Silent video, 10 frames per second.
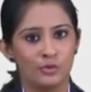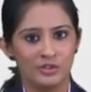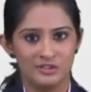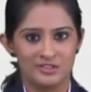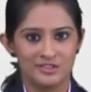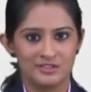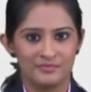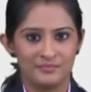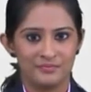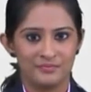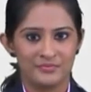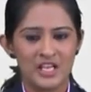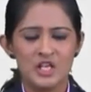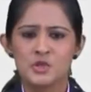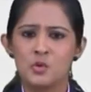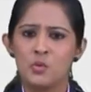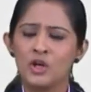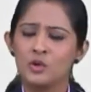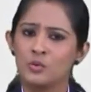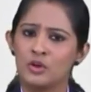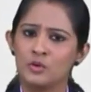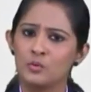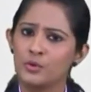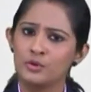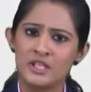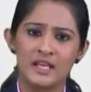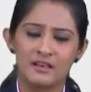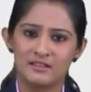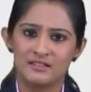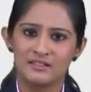word. So what word would you take?